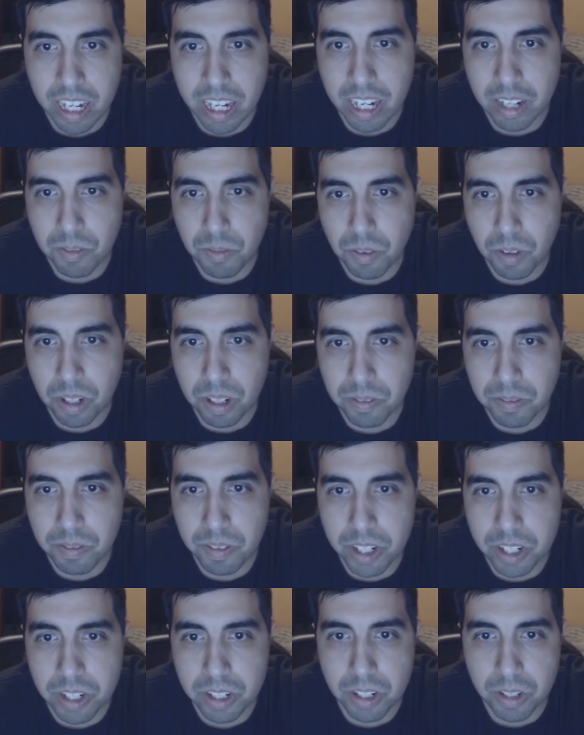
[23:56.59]
Add raw
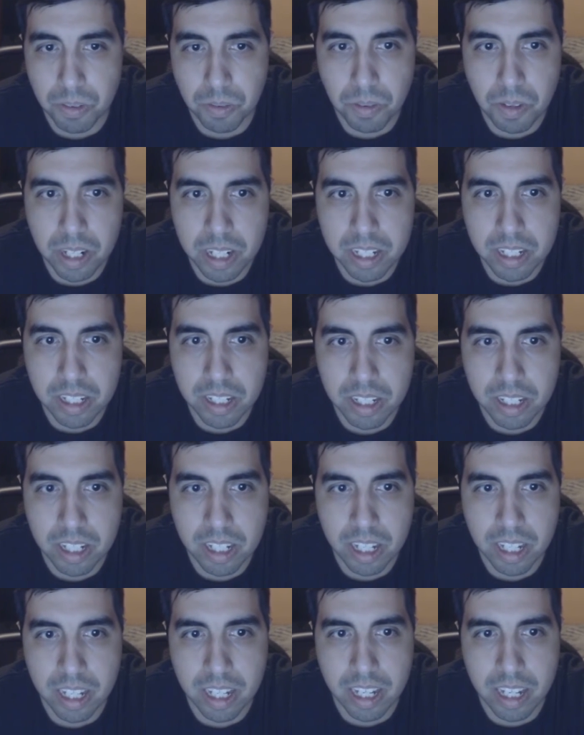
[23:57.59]
fish to the
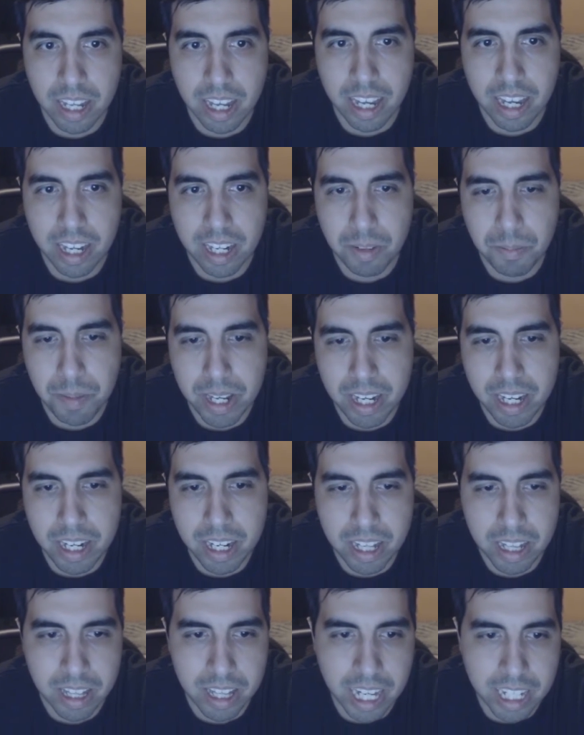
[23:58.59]
rice.
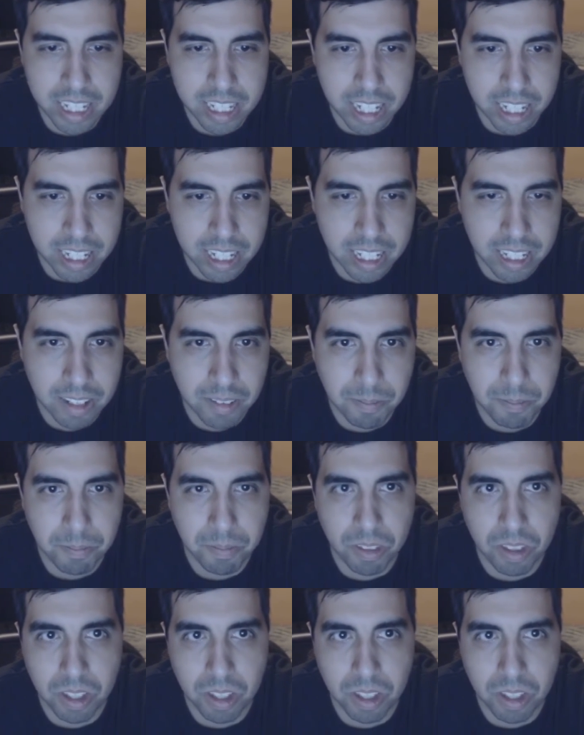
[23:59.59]
Handmade, that's it.